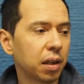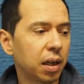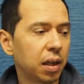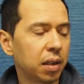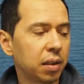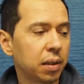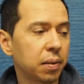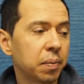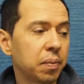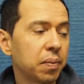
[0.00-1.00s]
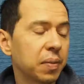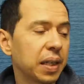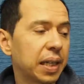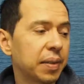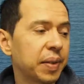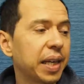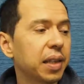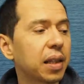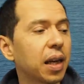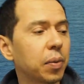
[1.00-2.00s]
Um, that
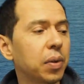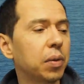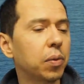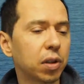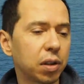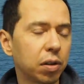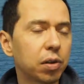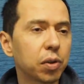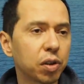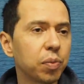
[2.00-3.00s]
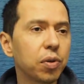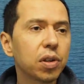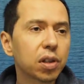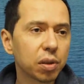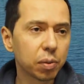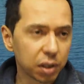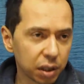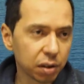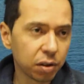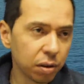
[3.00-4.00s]
is like we worked a lot with computers and we
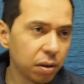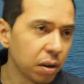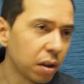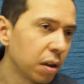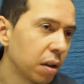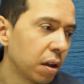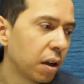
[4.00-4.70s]
still do. Yeah.